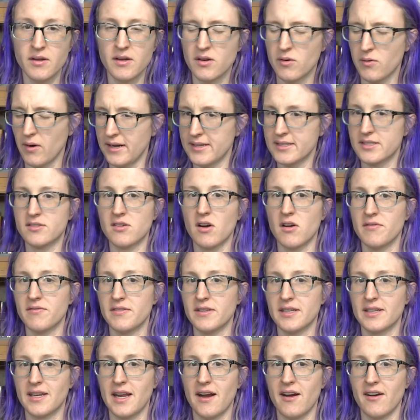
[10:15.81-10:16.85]
Great
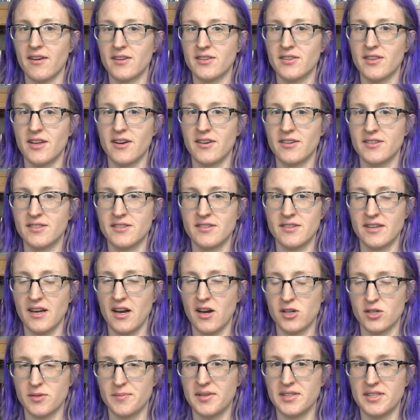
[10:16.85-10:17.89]
Starfleet character there, and
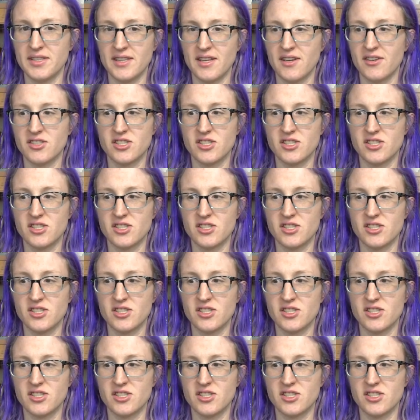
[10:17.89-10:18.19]
character building there.